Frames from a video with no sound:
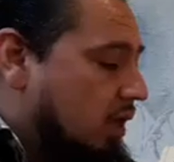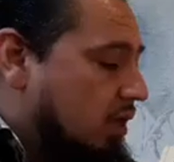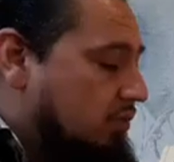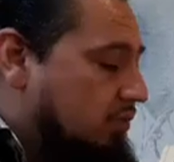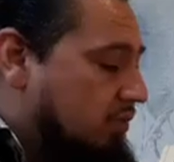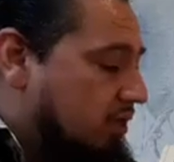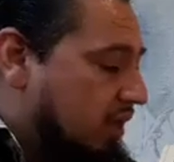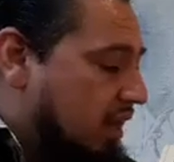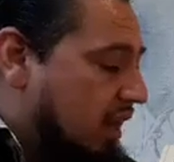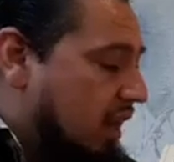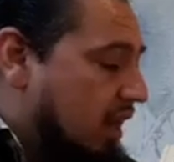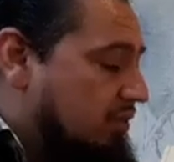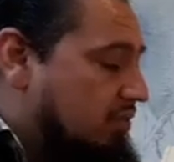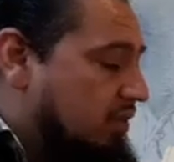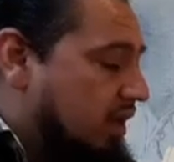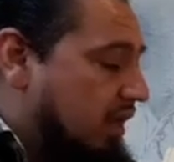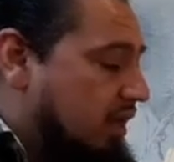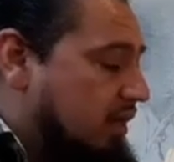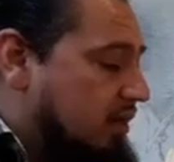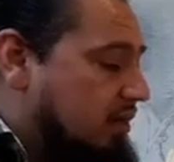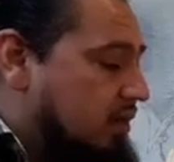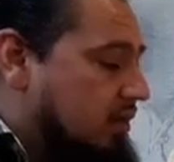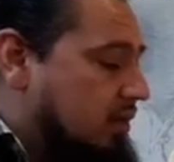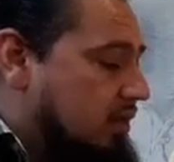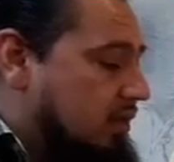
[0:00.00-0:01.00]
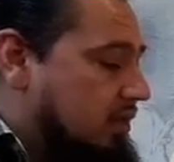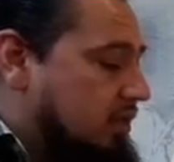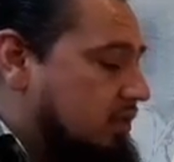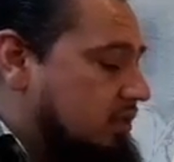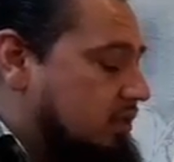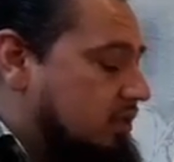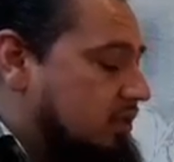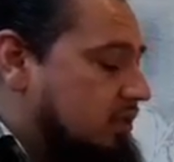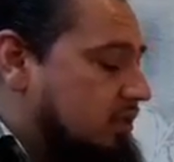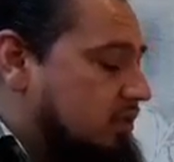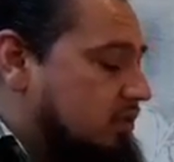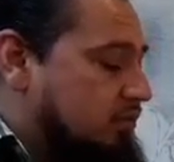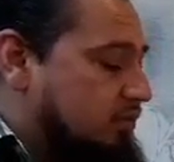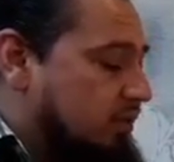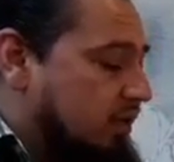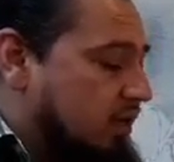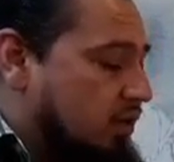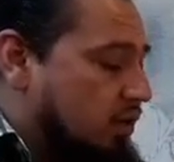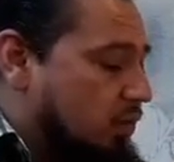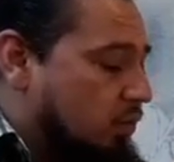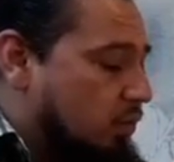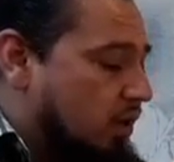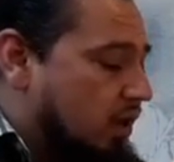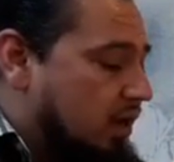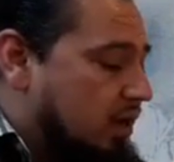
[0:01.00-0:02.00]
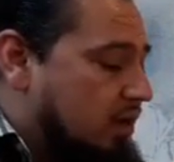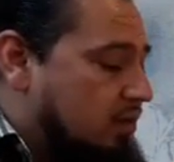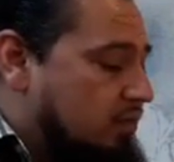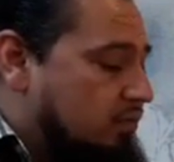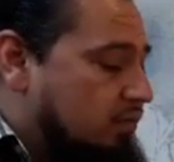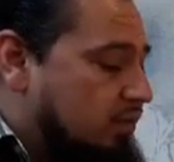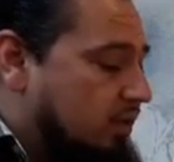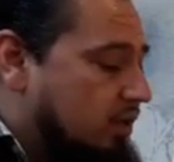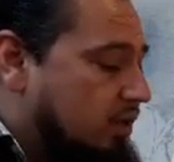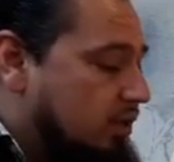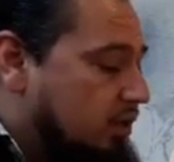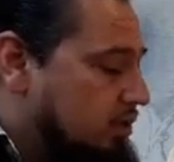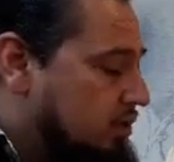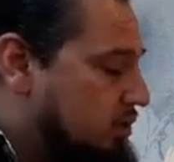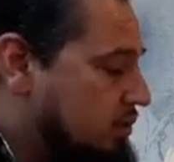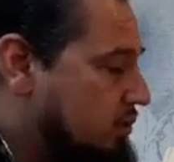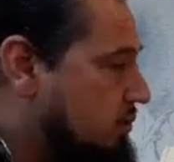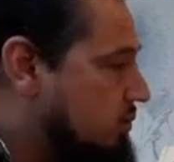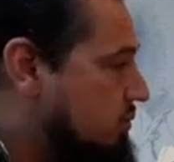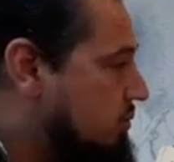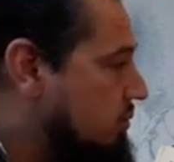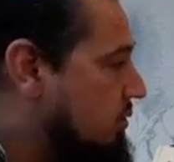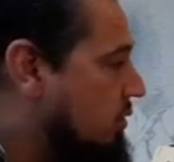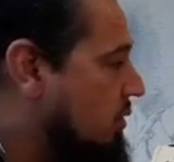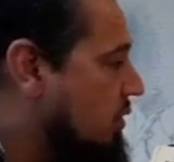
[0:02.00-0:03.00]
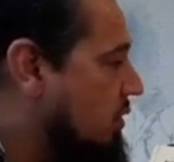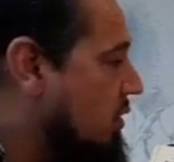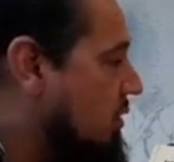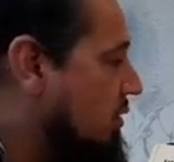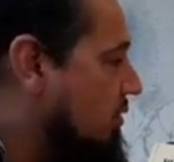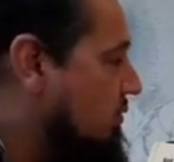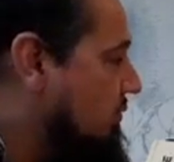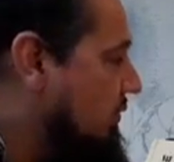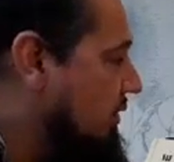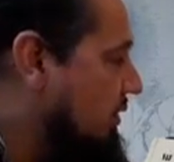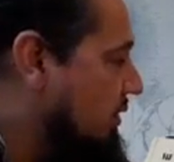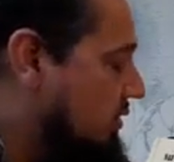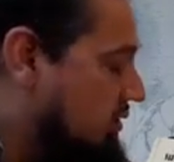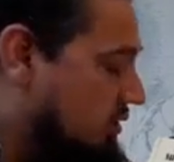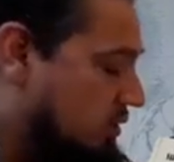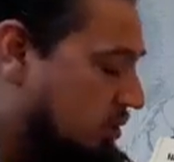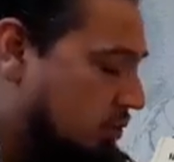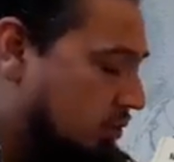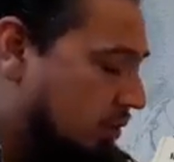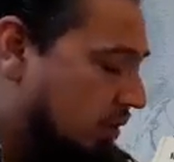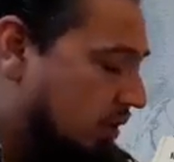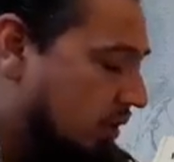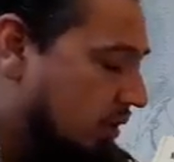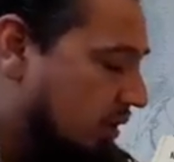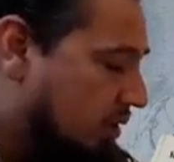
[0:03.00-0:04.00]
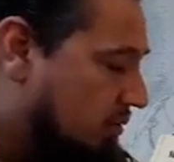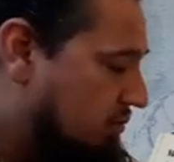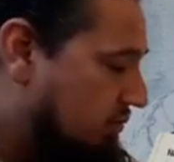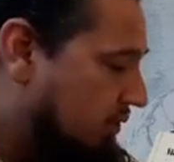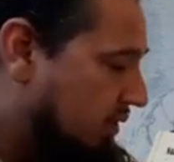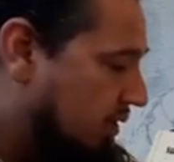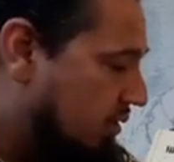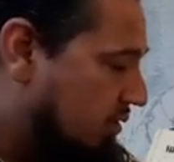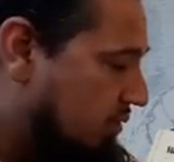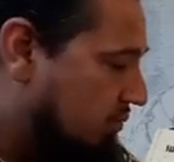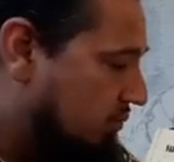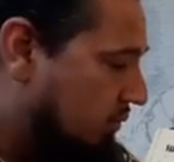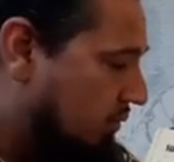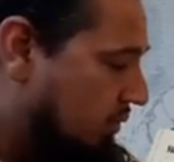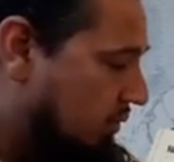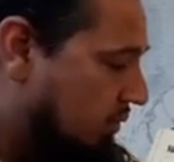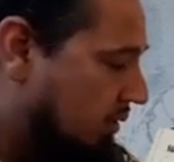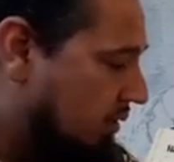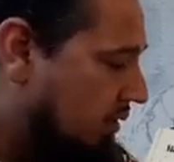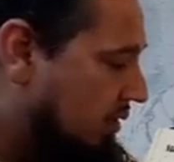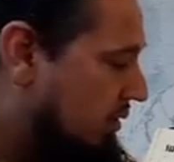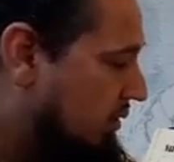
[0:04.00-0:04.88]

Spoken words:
For the left hand, this is finger 1, finger 2, finger 3, and finger 4.